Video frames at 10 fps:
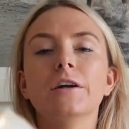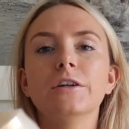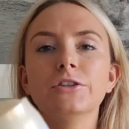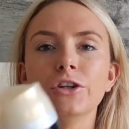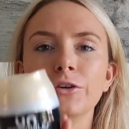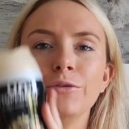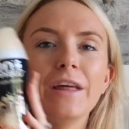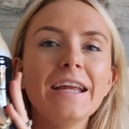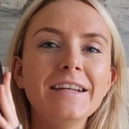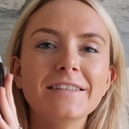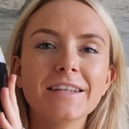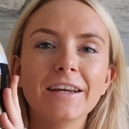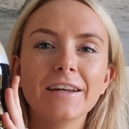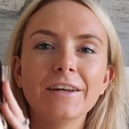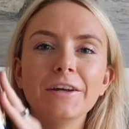to show you these.
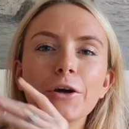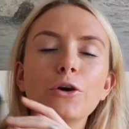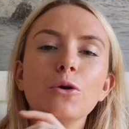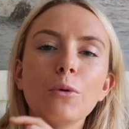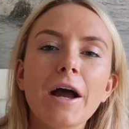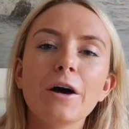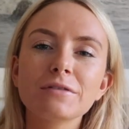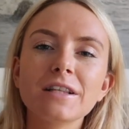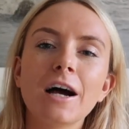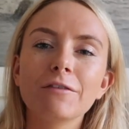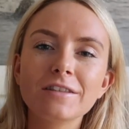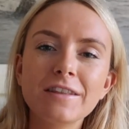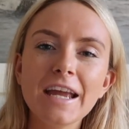Who else loves